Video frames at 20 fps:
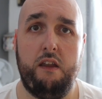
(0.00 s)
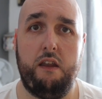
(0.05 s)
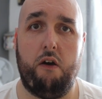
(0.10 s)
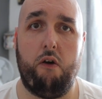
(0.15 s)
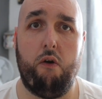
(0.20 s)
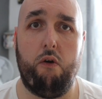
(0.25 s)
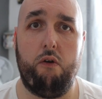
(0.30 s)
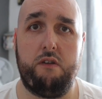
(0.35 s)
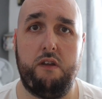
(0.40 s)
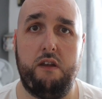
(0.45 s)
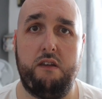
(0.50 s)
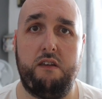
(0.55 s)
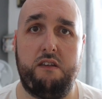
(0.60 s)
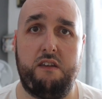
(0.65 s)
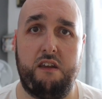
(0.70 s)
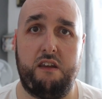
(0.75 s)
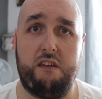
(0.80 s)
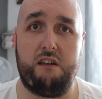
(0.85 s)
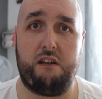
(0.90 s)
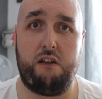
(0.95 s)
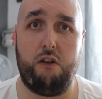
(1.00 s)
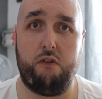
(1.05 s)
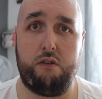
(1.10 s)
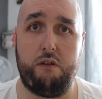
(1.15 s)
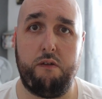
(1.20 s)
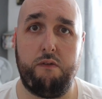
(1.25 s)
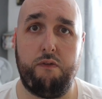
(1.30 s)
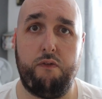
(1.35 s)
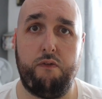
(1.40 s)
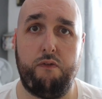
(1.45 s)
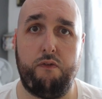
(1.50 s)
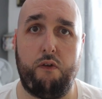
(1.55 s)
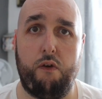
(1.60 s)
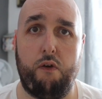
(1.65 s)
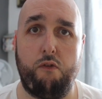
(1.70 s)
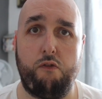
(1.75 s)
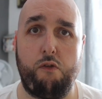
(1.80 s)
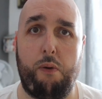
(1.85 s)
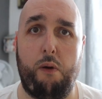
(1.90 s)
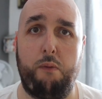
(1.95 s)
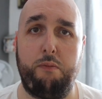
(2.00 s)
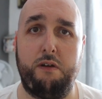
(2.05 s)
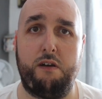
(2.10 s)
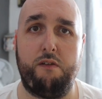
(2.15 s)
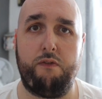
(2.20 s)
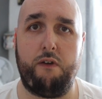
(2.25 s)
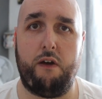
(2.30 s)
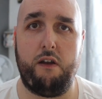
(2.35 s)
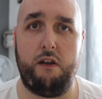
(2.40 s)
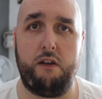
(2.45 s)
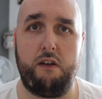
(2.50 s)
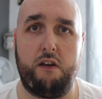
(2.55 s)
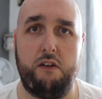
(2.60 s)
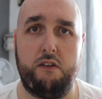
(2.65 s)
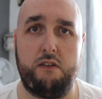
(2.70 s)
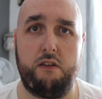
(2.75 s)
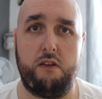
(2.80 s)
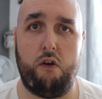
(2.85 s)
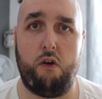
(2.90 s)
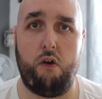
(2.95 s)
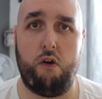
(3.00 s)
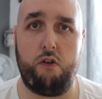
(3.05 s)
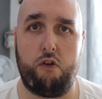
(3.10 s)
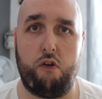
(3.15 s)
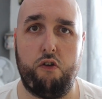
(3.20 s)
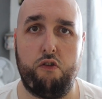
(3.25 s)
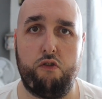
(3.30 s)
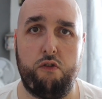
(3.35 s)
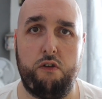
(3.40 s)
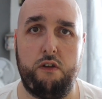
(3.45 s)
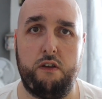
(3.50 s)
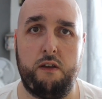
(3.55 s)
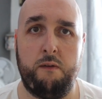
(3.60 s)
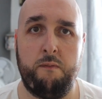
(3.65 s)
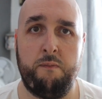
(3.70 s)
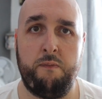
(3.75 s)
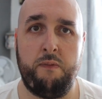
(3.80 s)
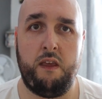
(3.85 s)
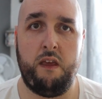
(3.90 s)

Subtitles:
Now this is exclusive for Republic of Ireland because other countries